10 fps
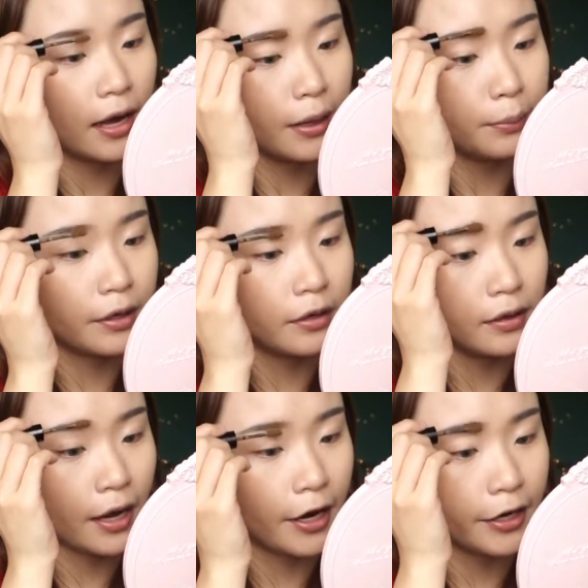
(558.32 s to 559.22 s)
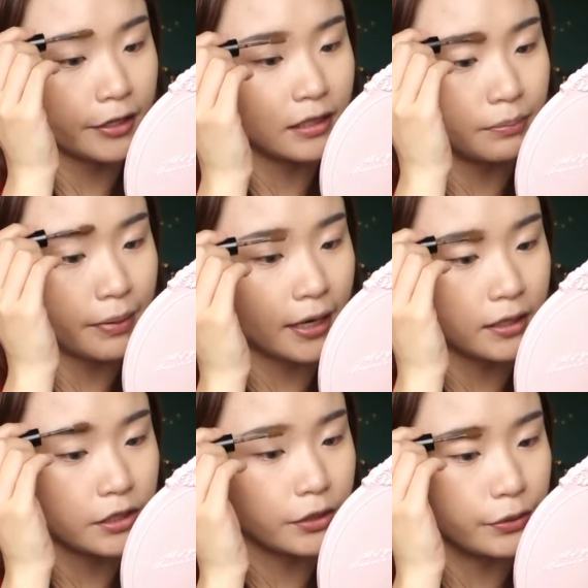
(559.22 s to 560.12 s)
eyebrow hairs back
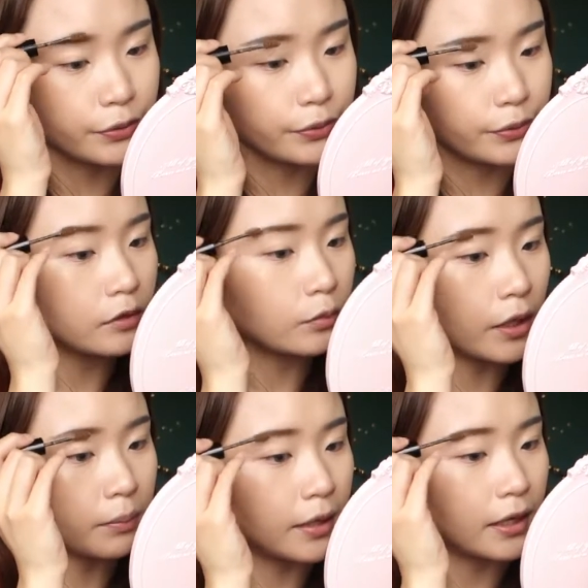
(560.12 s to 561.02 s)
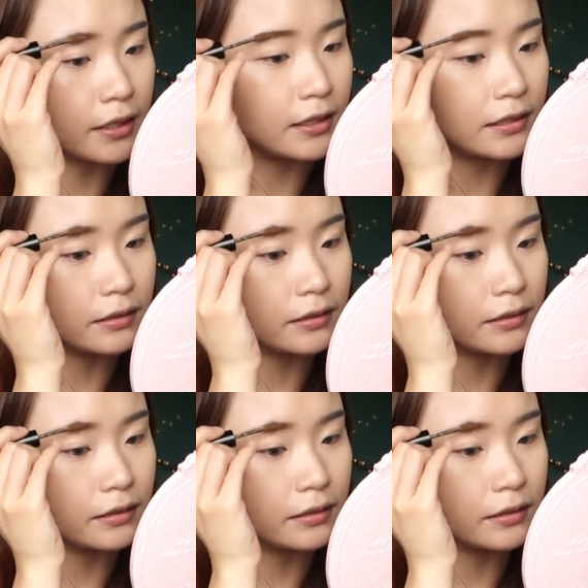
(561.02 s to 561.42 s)
to what my